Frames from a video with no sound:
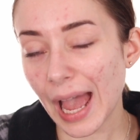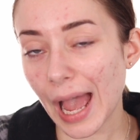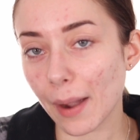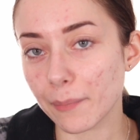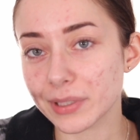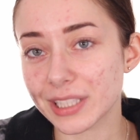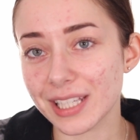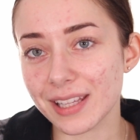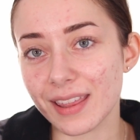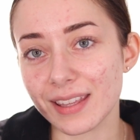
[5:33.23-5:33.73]
I
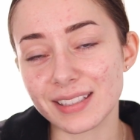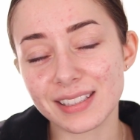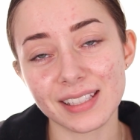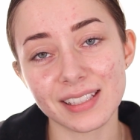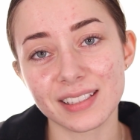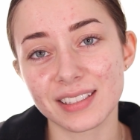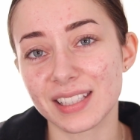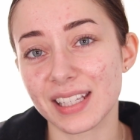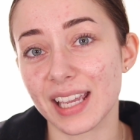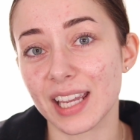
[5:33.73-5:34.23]
would say
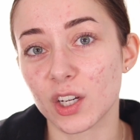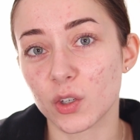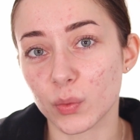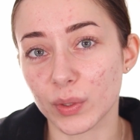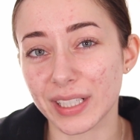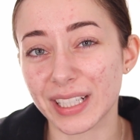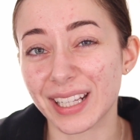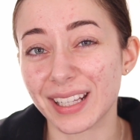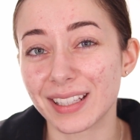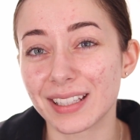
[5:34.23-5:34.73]
this
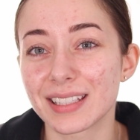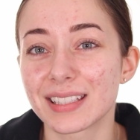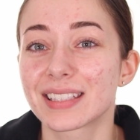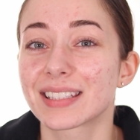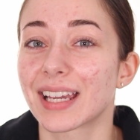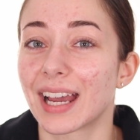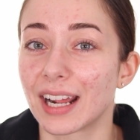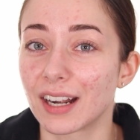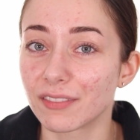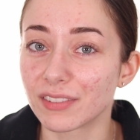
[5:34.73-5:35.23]
ingredient is
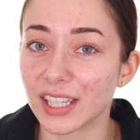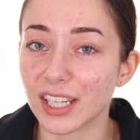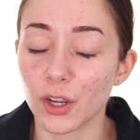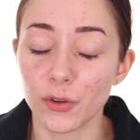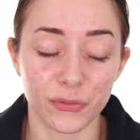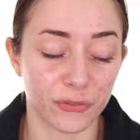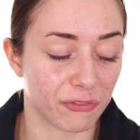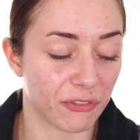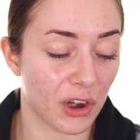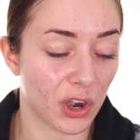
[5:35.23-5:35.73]
kind of like a
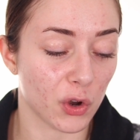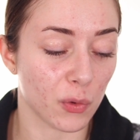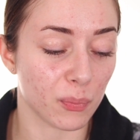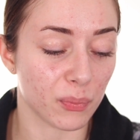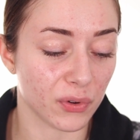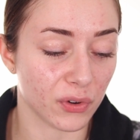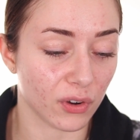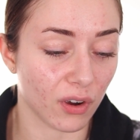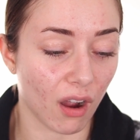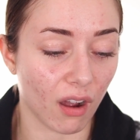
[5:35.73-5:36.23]
fair
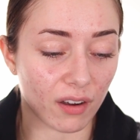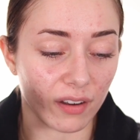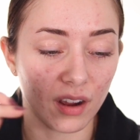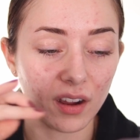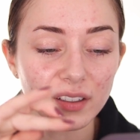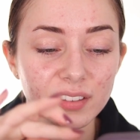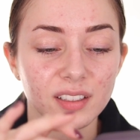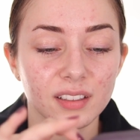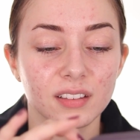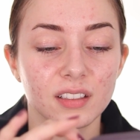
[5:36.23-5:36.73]

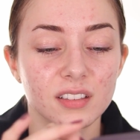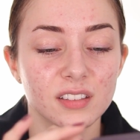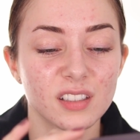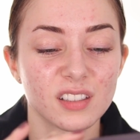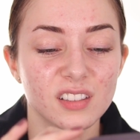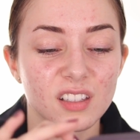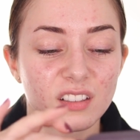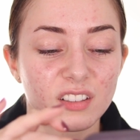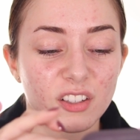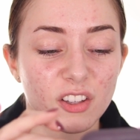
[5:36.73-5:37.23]
product, and this
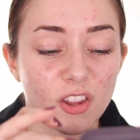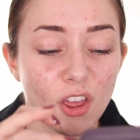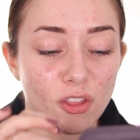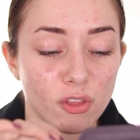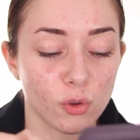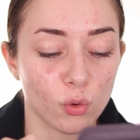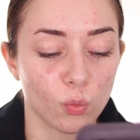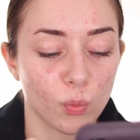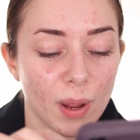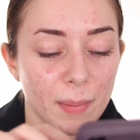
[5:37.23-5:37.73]
is on
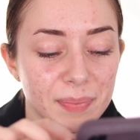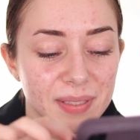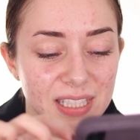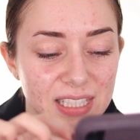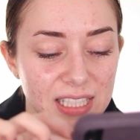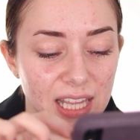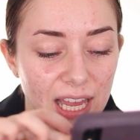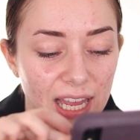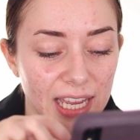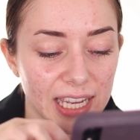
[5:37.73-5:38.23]
another
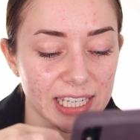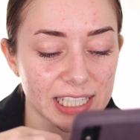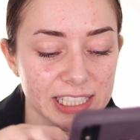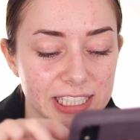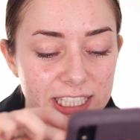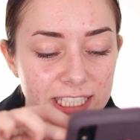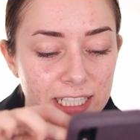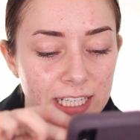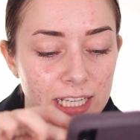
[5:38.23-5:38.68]
website.